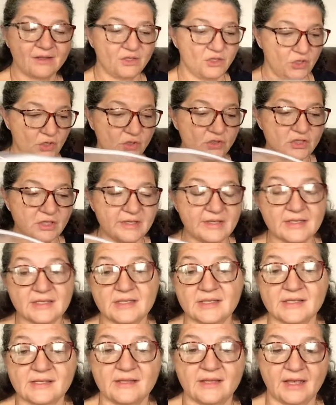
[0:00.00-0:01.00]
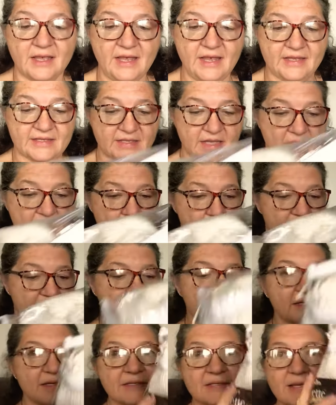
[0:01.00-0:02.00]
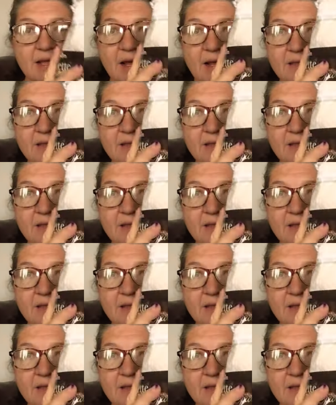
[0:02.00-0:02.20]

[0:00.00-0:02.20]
usually this isn't the case, but I gotta say, I